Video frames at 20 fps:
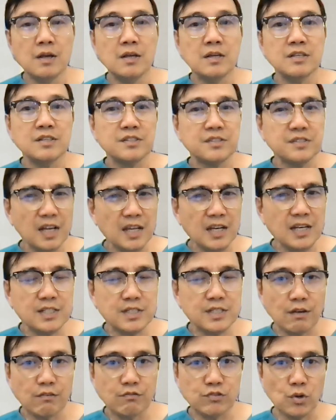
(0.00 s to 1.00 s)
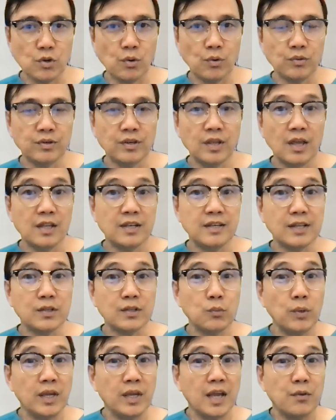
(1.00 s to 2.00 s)
studies have shown that
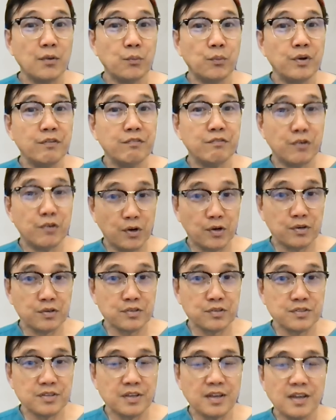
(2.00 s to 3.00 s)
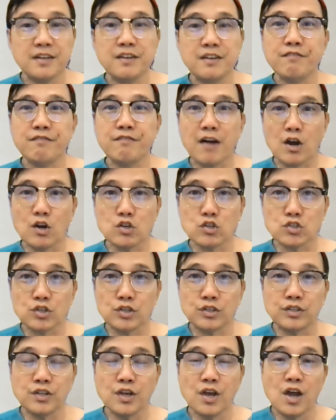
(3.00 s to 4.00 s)
we can reverse the
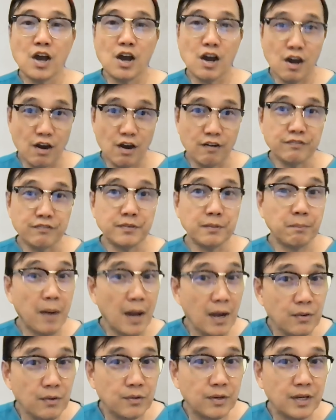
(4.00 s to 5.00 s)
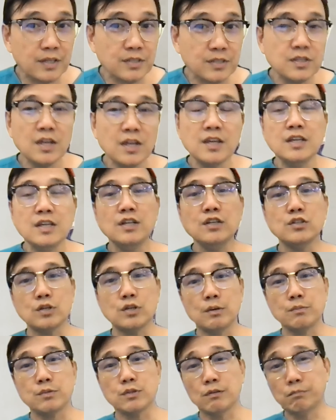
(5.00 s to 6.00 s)
function of the pancreas in
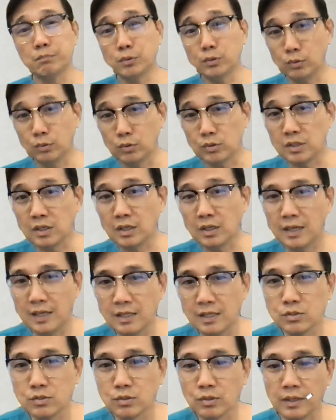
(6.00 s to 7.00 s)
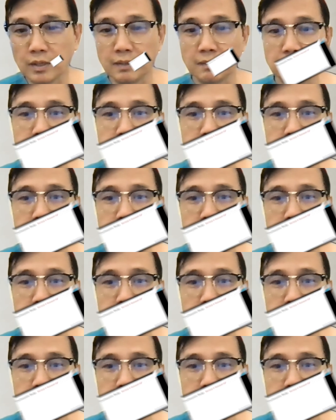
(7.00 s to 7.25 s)
terms of producing insulin.